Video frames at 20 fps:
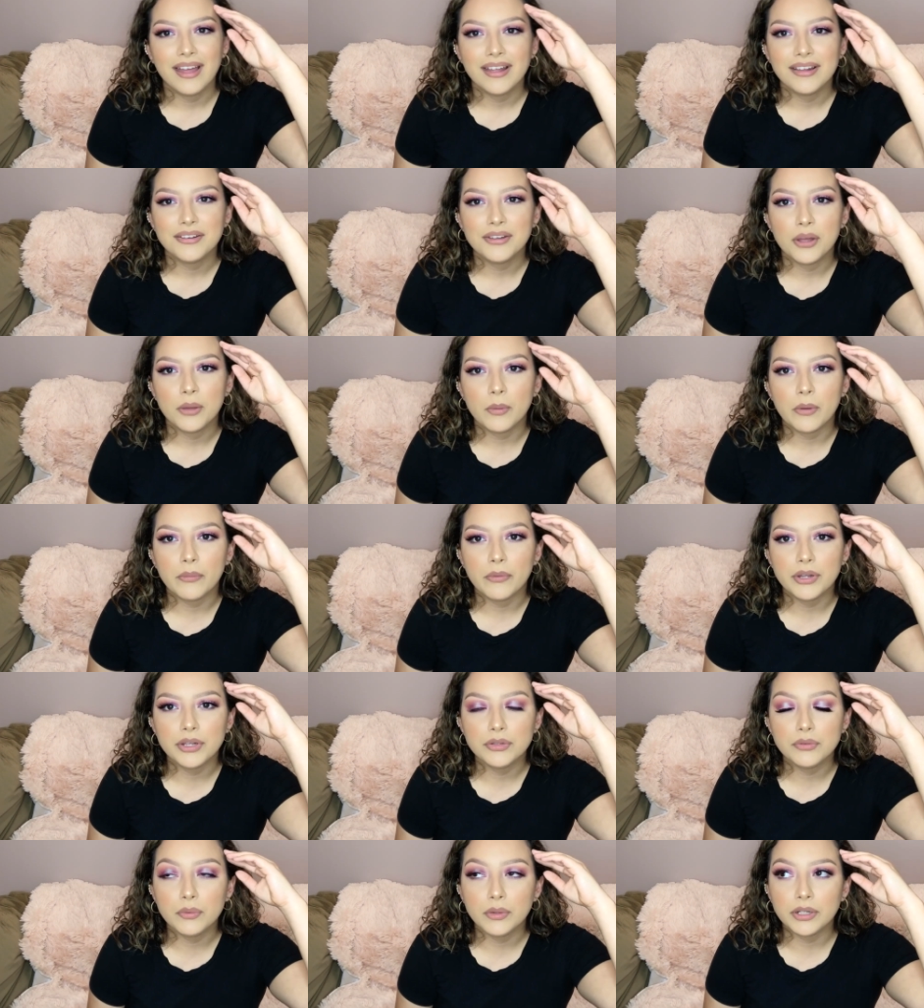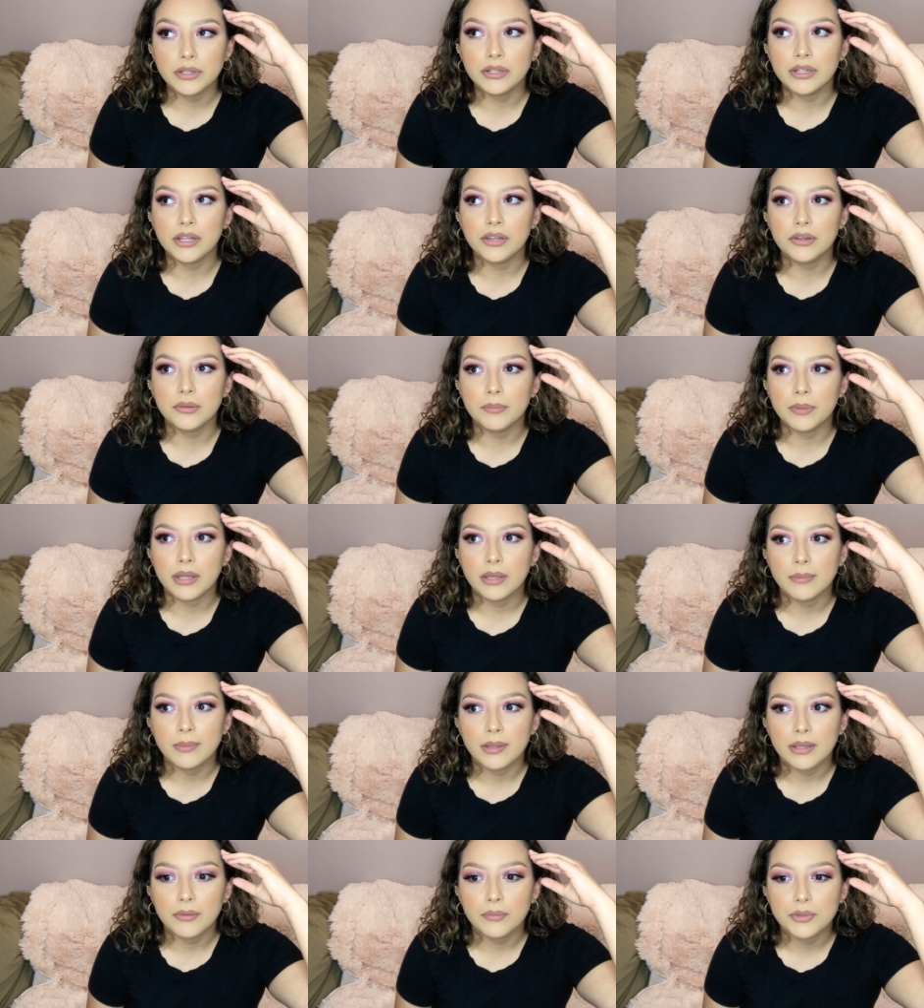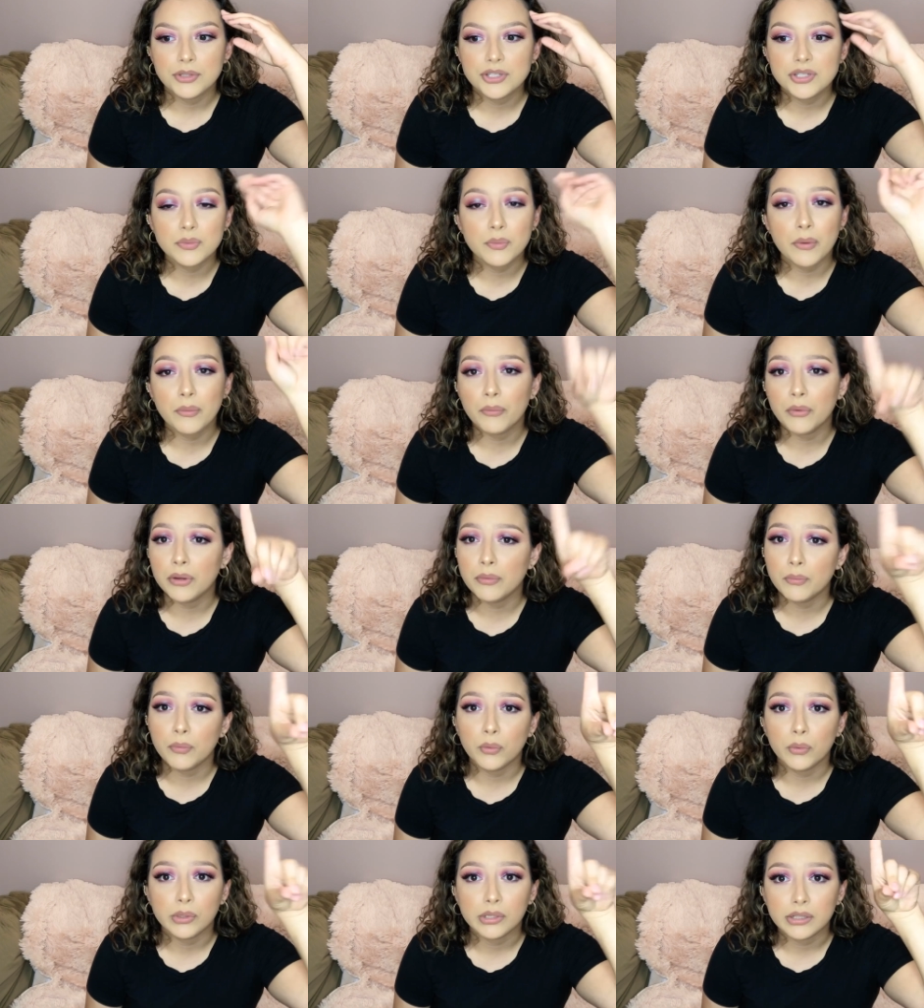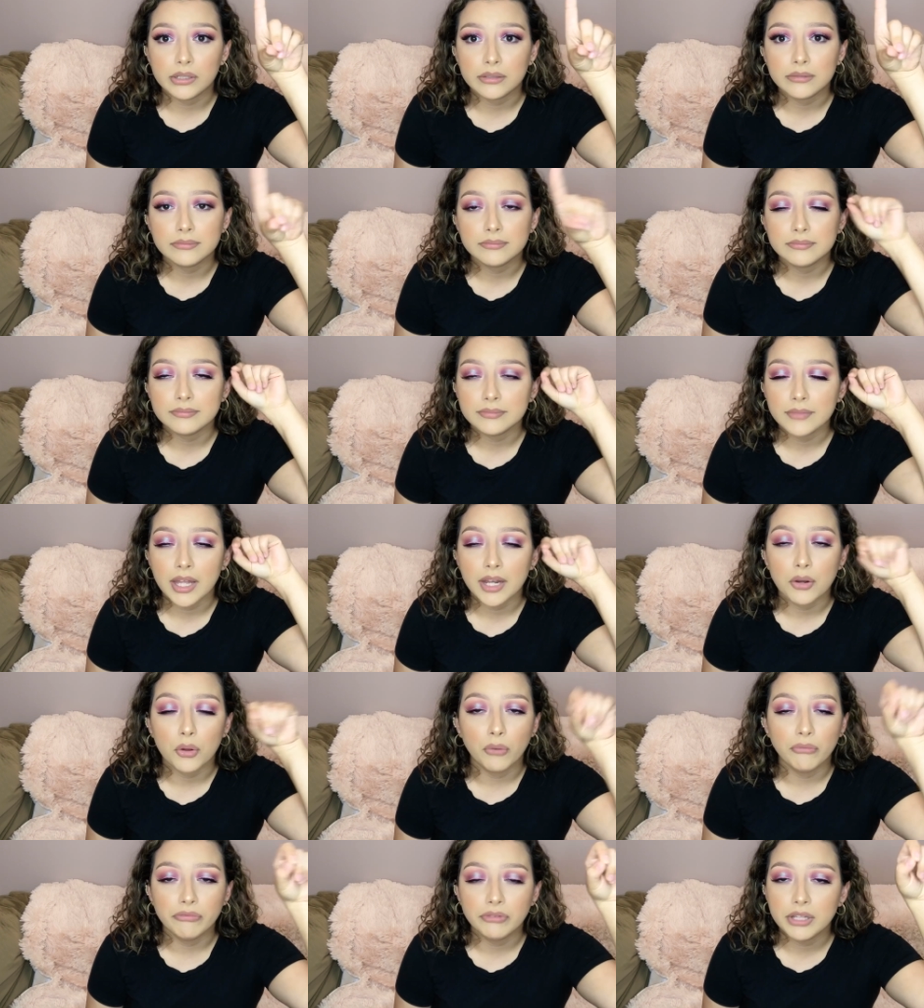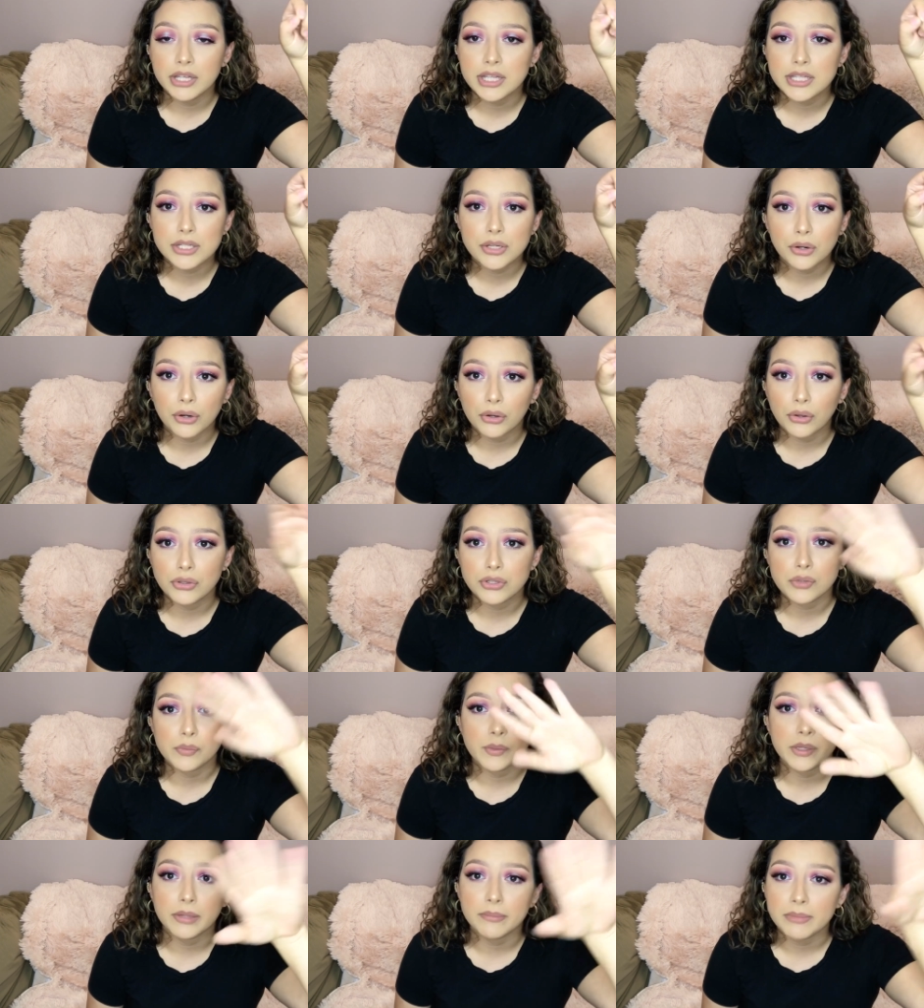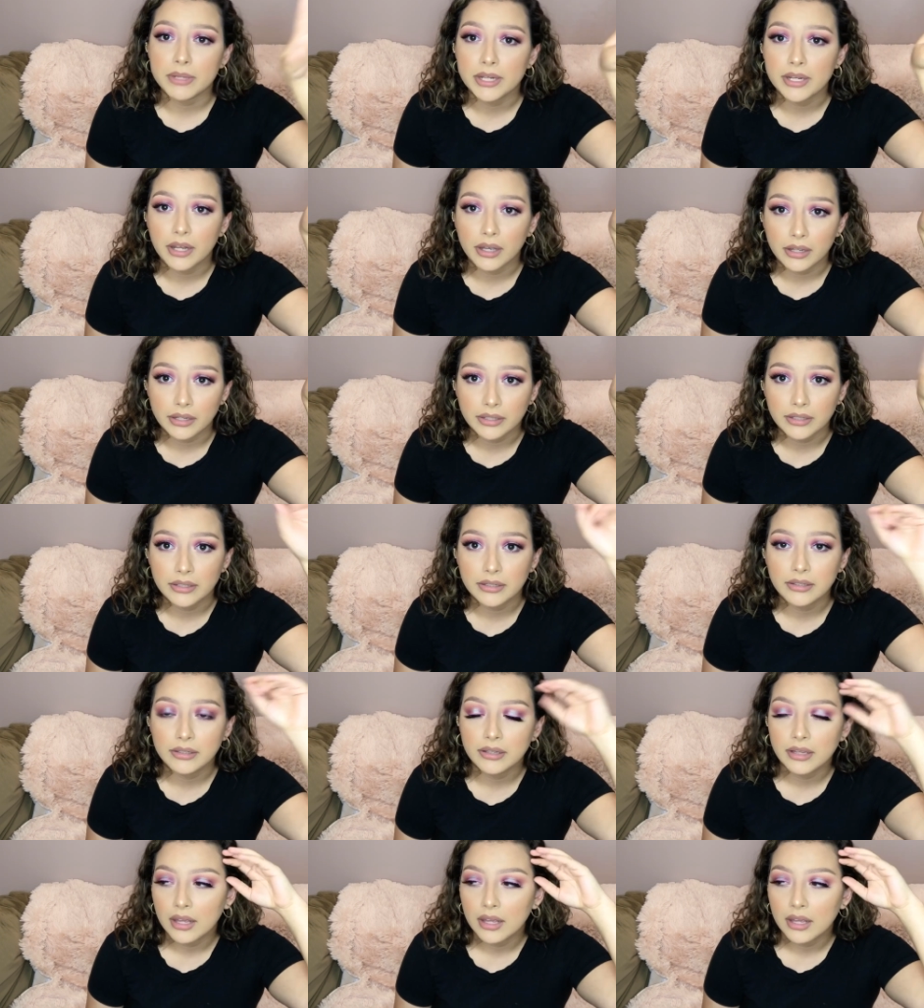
no, but we do want another baby. We just want one more and hopefully it's a girl so we can be done.